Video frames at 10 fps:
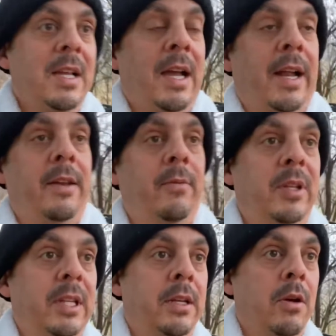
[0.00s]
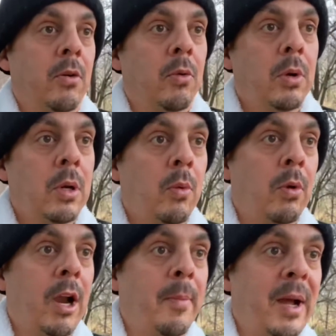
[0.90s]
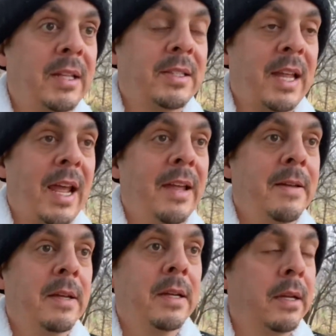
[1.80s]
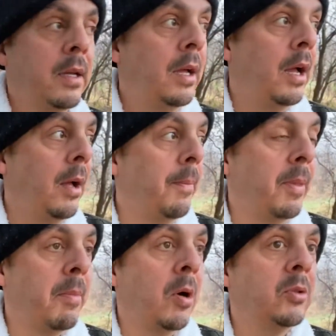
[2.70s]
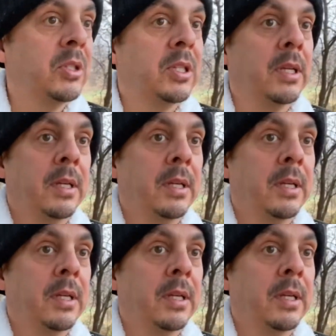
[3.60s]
I didn't really know where I might stay um, the most.